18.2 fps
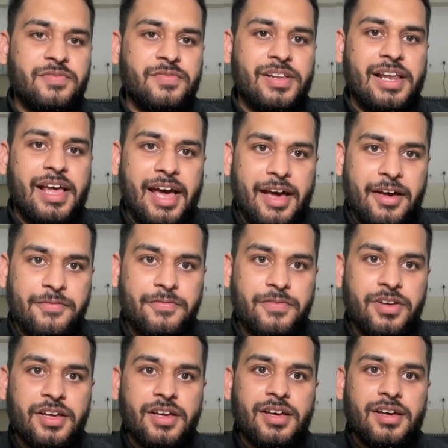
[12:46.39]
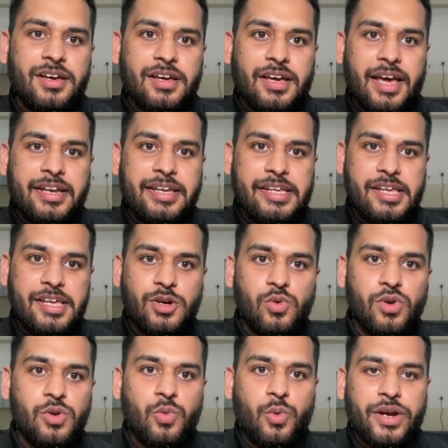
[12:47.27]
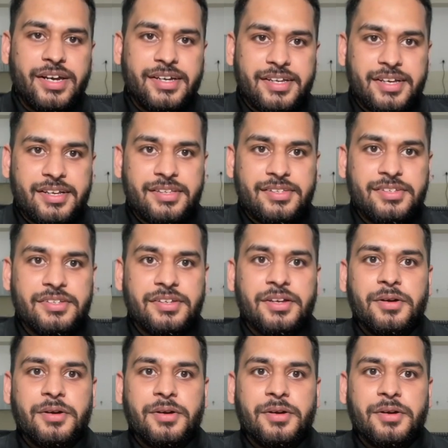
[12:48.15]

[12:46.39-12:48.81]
will have an equal weightage,